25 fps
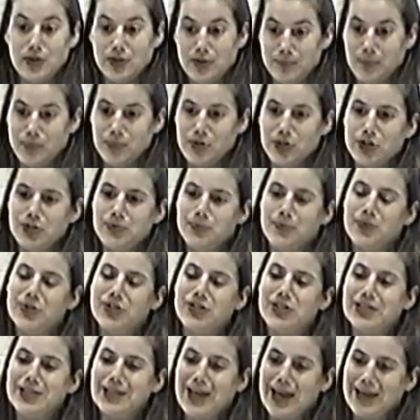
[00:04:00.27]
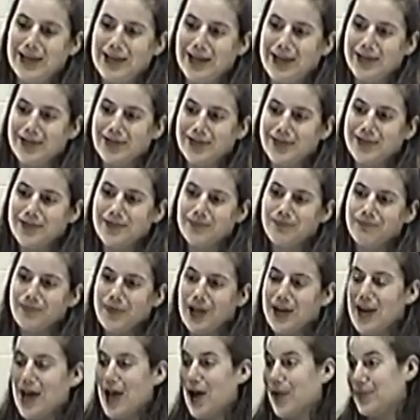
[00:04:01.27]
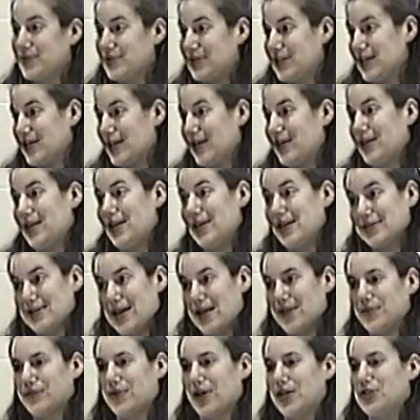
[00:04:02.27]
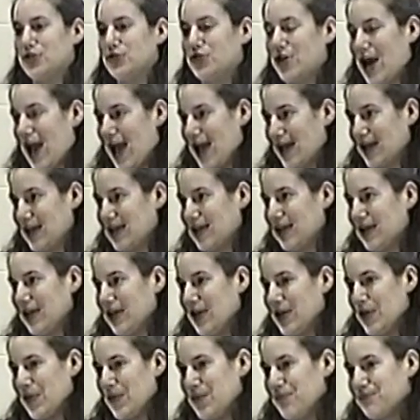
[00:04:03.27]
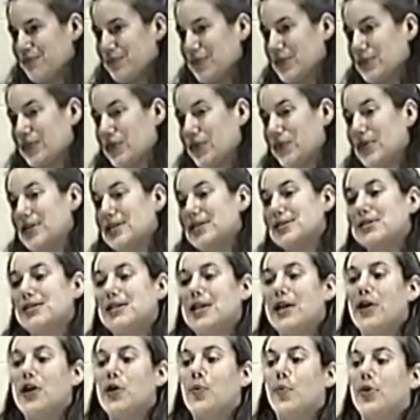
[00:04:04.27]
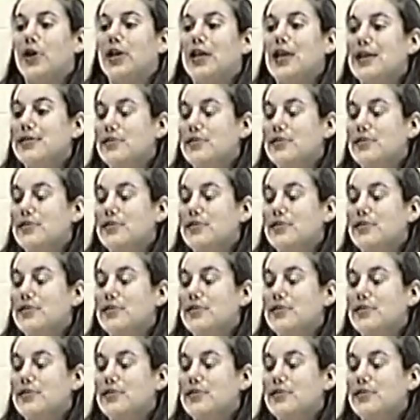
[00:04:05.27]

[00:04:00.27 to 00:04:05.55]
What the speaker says: to Bush's ideas and helps see that he's on the right track. So this is an area where he